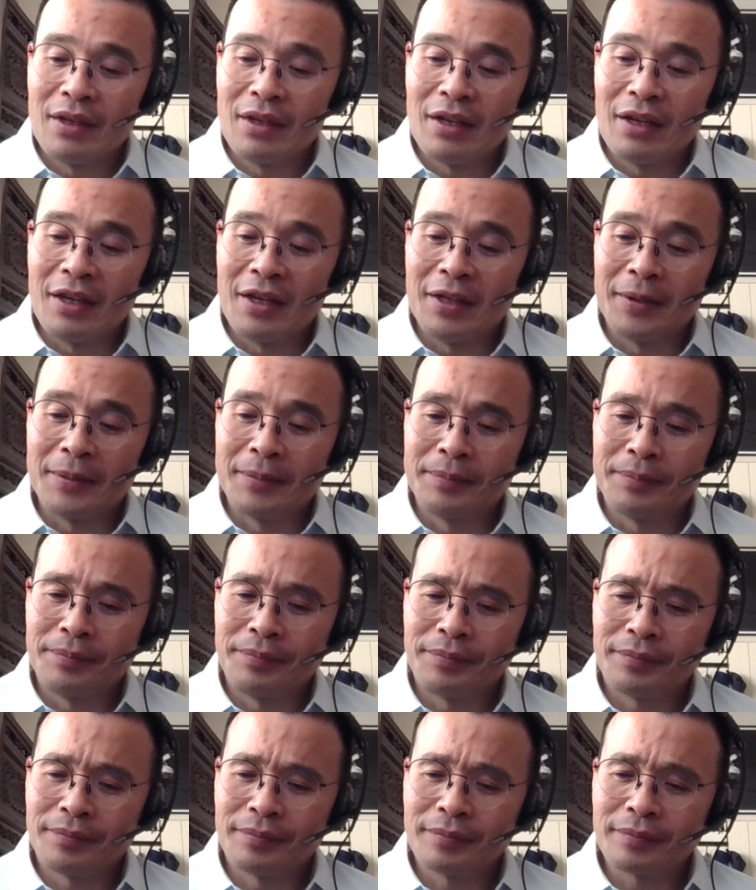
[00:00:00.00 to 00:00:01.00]
Um,
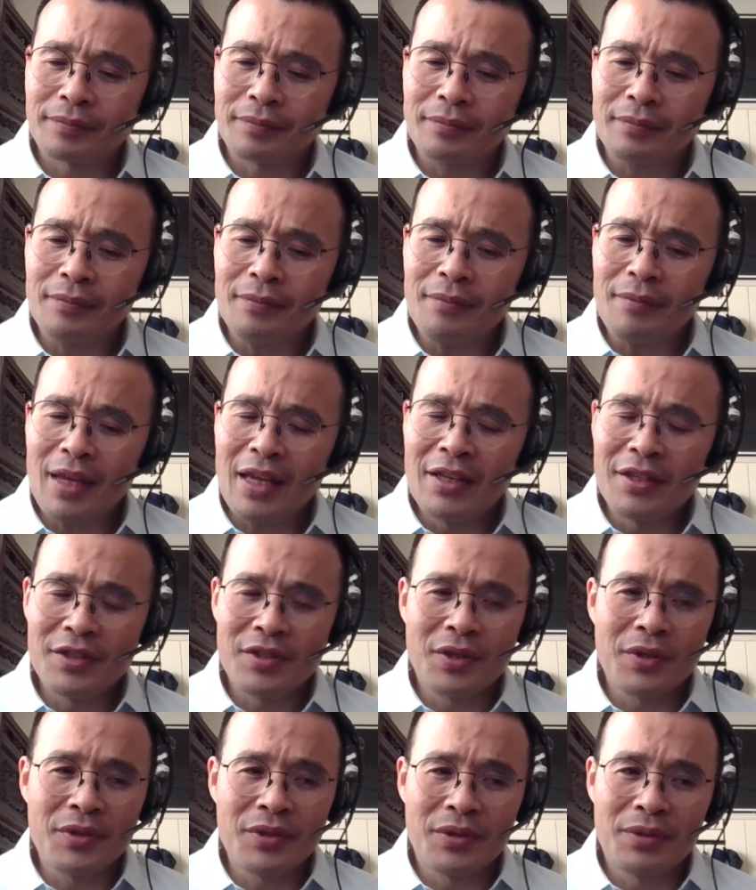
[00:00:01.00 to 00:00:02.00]
and it's
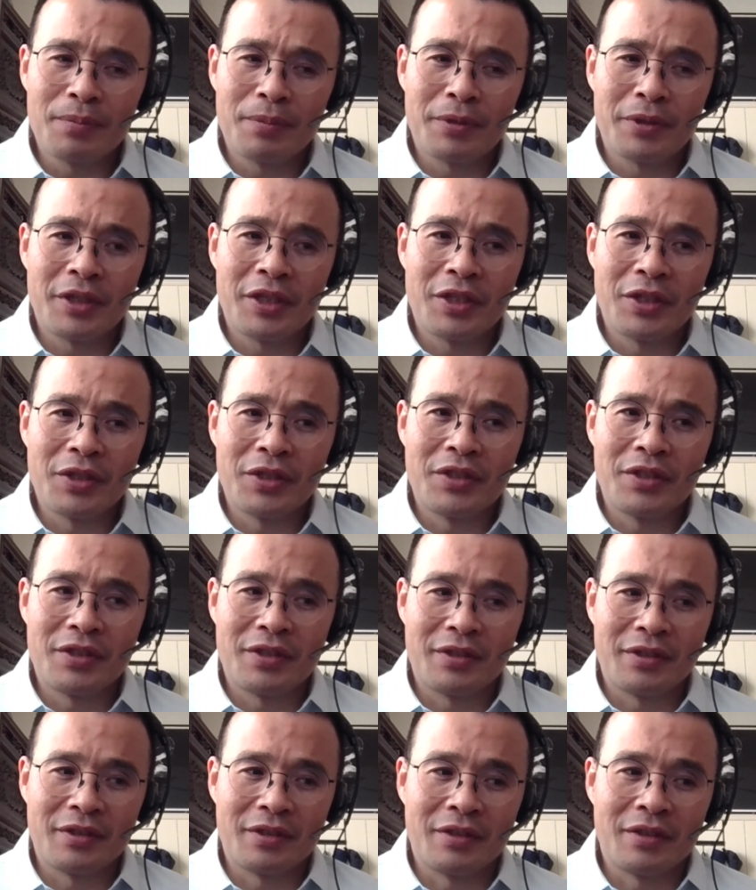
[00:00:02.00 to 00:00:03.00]
also pretty good
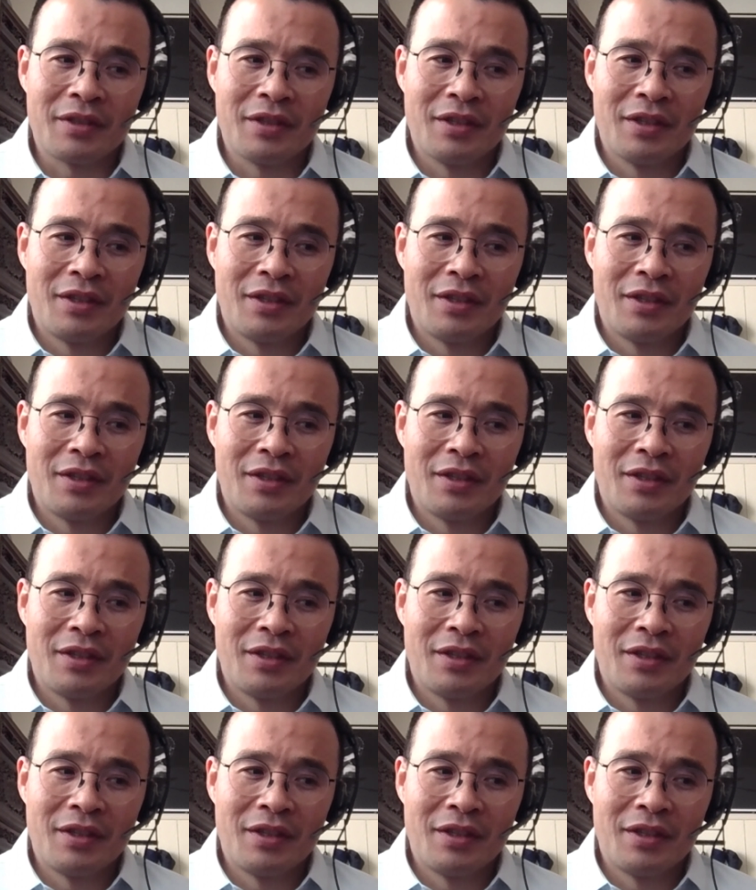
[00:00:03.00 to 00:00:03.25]
to,